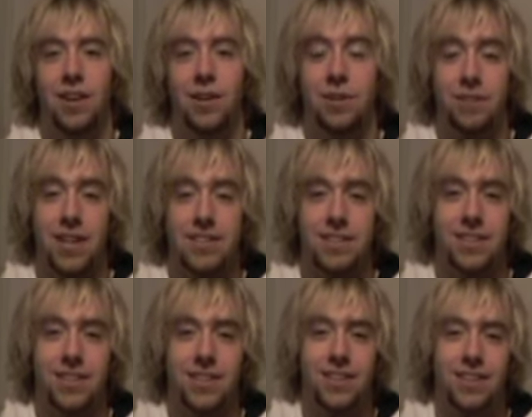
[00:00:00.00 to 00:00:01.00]

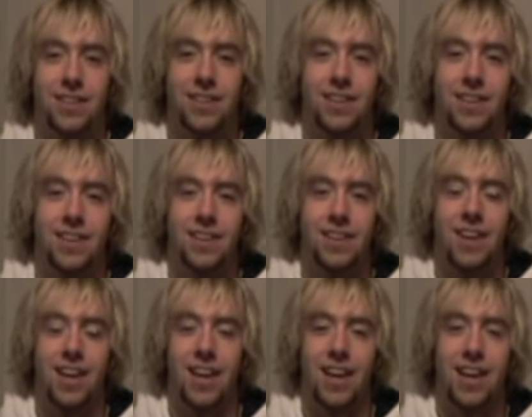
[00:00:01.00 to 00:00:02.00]
arrested
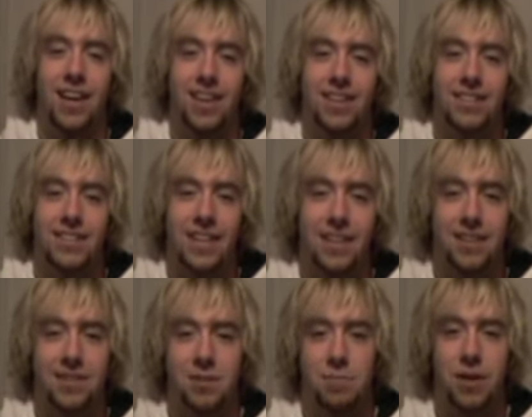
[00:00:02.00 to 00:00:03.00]
and taken
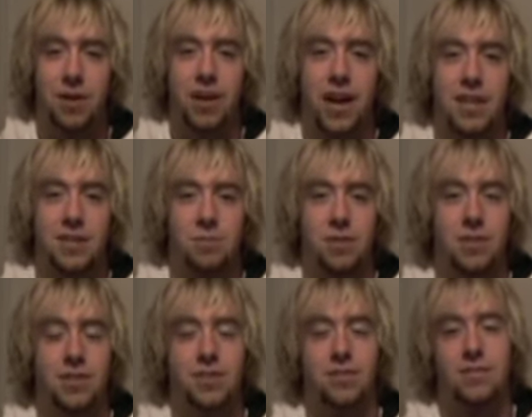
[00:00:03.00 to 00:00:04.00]
to Sparrow
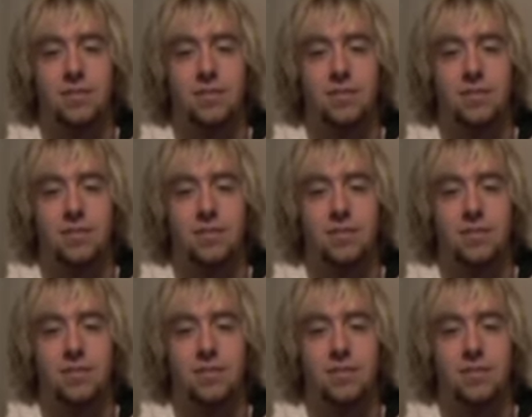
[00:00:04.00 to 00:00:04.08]
Hospital,